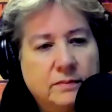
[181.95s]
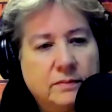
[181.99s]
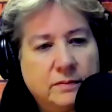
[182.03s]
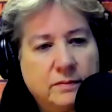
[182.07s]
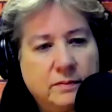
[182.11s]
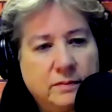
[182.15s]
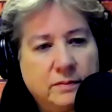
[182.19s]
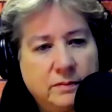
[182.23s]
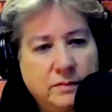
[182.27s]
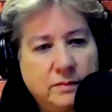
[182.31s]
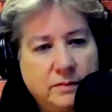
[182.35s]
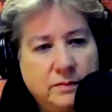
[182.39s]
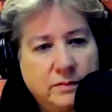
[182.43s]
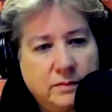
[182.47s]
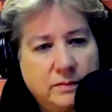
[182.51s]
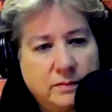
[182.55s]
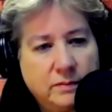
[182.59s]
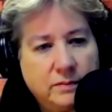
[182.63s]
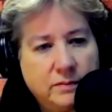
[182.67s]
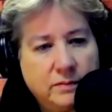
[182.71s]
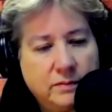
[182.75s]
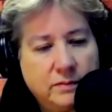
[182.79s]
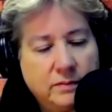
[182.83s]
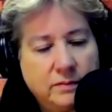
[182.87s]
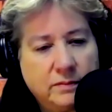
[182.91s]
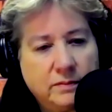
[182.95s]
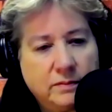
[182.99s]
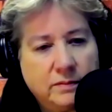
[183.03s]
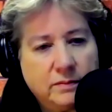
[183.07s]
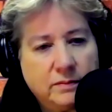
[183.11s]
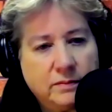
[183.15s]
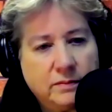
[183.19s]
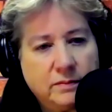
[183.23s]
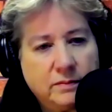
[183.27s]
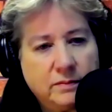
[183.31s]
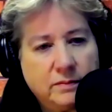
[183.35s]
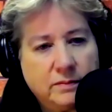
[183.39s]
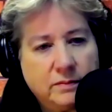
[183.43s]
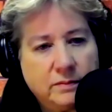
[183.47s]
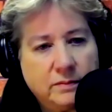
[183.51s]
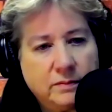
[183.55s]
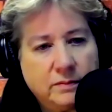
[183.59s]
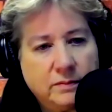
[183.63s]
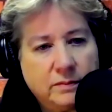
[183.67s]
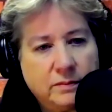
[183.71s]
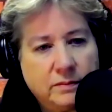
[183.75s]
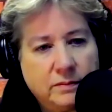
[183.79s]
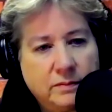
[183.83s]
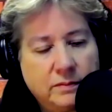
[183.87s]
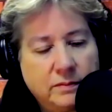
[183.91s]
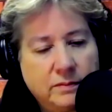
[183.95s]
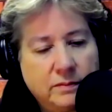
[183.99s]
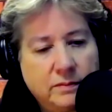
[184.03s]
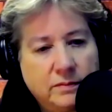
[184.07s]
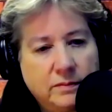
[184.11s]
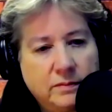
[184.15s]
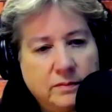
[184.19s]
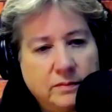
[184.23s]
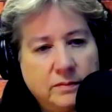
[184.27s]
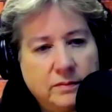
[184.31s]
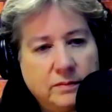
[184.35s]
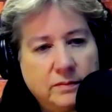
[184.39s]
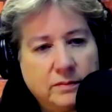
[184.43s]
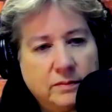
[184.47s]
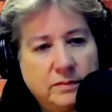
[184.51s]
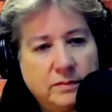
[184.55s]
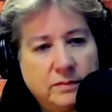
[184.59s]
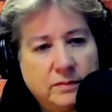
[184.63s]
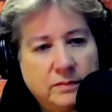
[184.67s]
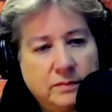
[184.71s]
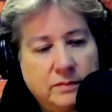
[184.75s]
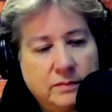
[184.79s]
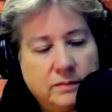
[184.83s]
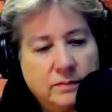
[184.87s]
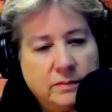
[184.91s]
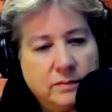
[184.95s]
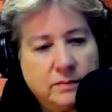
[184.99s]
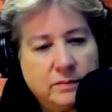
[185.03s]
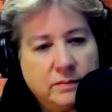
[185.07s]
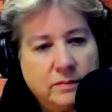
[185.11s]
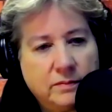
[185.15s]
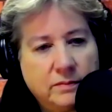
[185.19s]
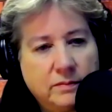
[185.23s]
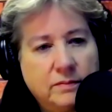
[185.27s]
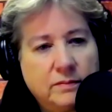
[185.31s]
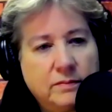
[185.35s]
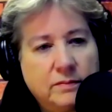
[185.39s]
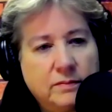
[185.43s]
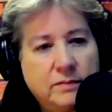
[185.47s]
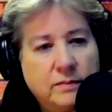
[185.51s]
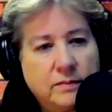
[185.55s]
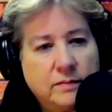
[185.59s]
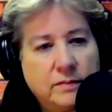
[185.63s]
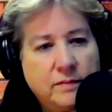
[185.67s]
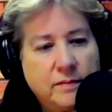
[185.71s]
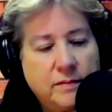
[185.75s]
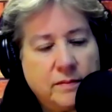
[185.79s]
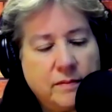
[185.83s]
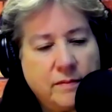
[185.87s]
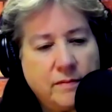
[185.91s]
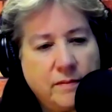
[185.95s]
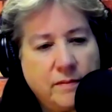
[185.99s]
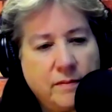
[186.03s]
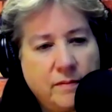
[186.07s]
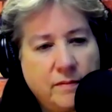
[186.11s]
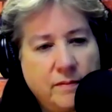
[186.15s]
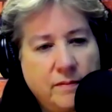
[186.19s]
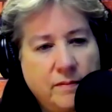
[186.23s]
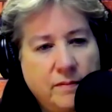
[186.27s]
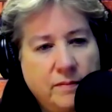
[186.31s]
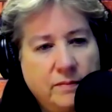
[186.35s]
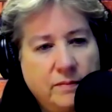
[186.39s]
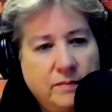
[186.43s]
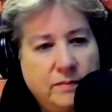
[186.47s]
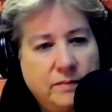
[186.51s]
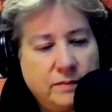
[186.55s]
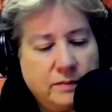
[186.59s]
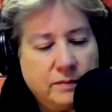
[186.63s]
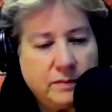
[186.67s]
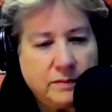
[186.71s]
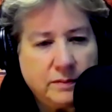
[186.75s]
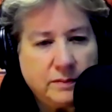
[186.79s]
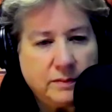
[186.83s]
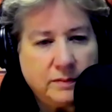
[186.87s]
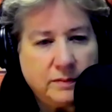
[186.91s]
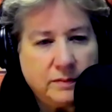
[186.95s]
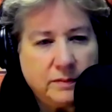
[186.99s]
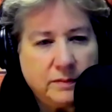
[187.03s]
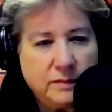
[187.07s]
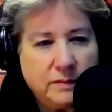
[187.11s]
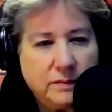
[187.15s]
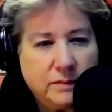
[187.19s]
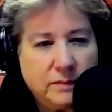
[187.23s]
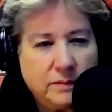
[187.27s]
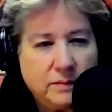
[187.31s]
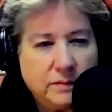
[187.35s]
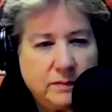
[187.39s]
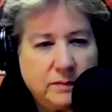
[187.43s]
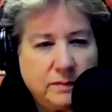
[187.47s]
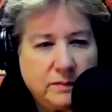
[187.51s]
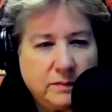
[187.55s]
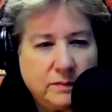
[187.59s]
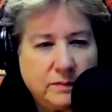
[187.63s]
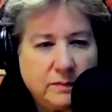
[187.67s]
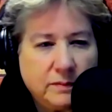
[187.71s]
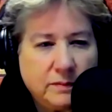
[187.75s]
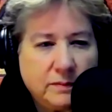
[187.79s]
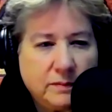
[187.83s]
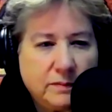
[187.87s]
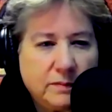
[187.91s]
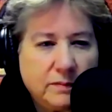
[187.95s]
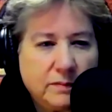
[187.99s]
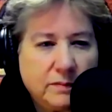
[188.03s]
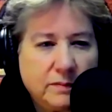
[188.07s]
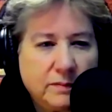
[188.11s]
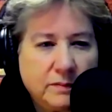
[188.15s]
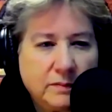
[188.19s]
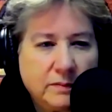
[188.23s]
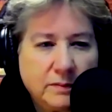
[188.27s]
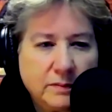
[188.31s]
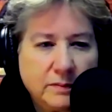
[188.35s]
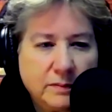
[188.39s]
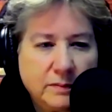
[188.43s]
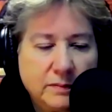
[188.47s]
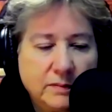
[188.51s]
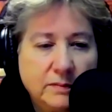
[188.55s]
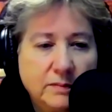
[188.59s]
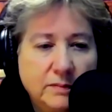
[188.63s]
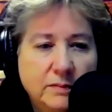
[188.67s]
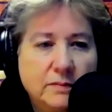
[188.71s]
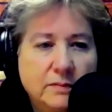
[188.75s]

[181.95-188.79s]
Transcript: The person shown says nothing.